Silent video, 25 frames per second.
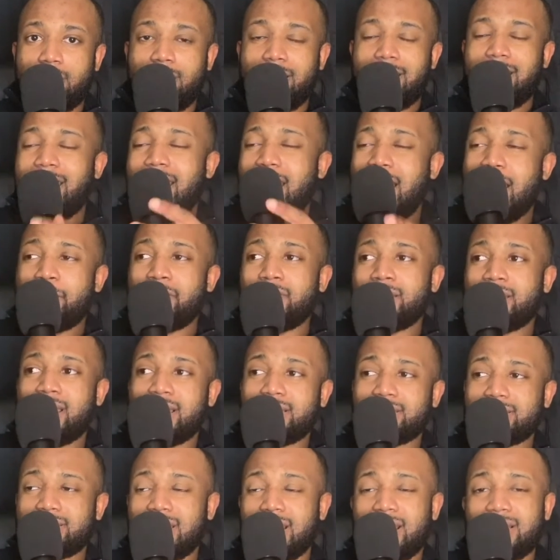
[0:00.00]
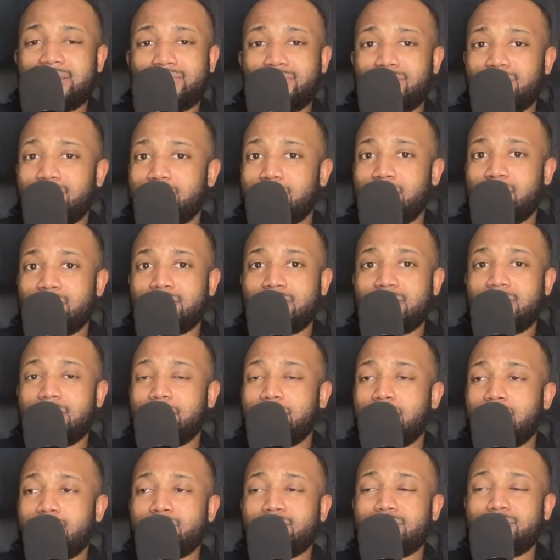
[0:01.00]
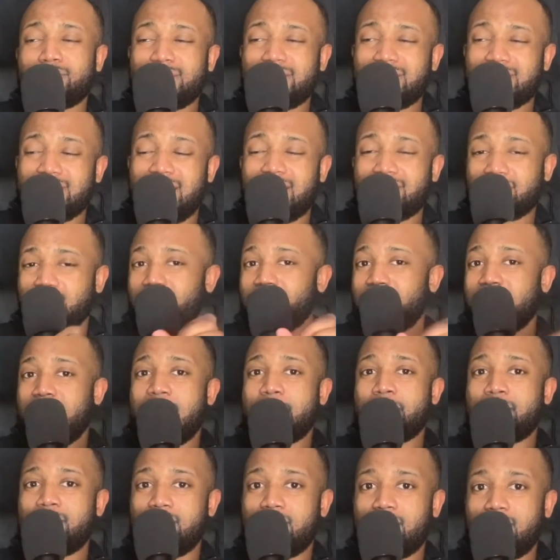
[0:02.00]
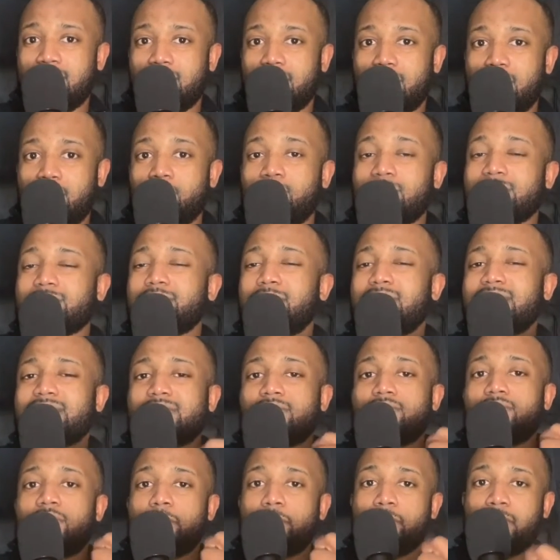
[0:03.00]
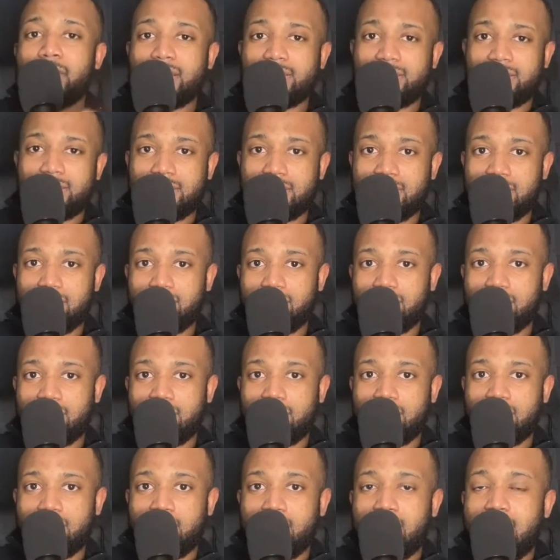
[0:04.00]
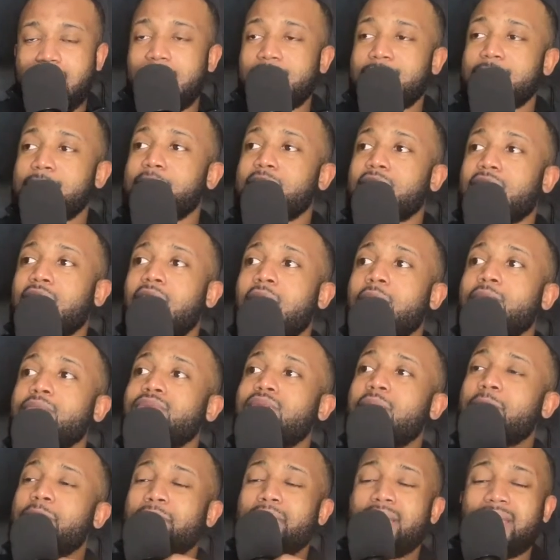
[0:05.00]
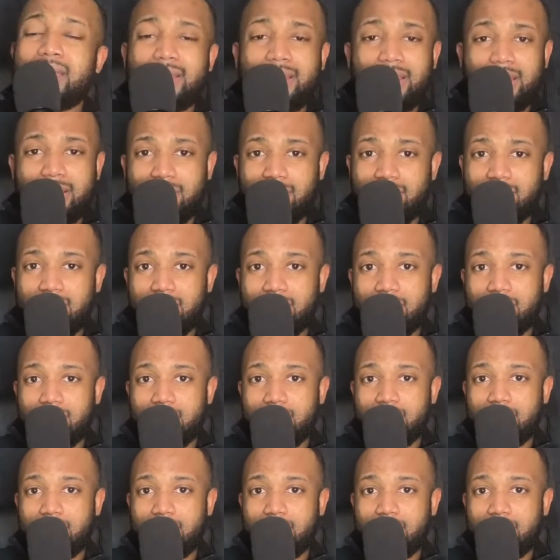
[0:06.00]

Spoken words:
A habit that is tied to an emotion being tied to a habit, which makes it repetitive, and you become dependent on it.